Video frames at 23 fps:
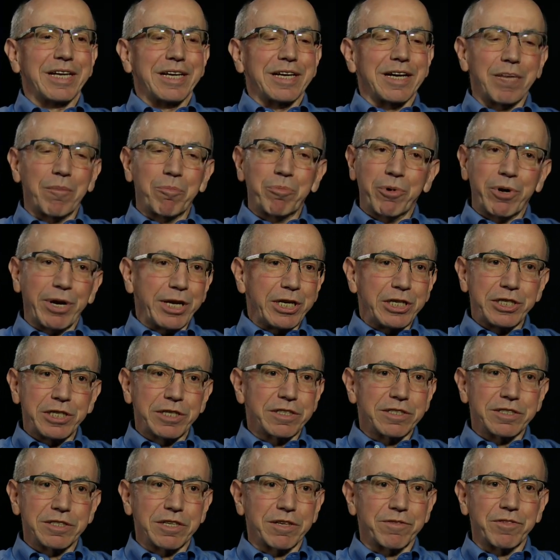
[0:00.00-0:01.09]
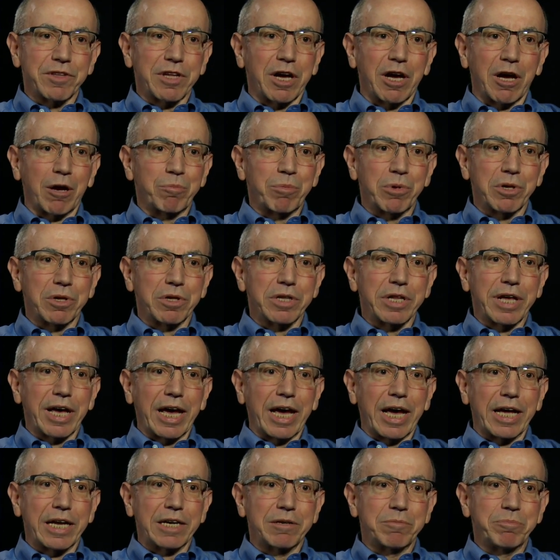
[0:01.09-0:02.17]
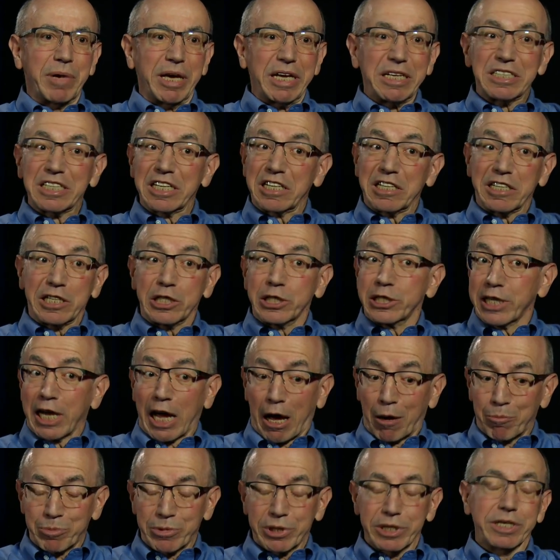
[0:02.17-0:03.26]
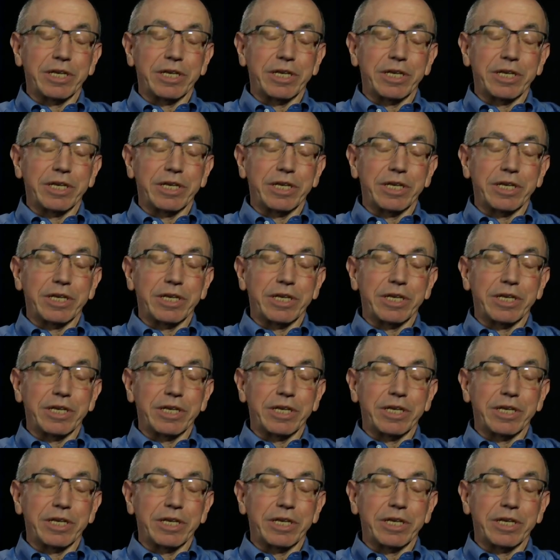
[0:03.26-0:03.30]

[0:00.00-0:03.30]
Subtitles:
operations of the Hubble had basically stopped.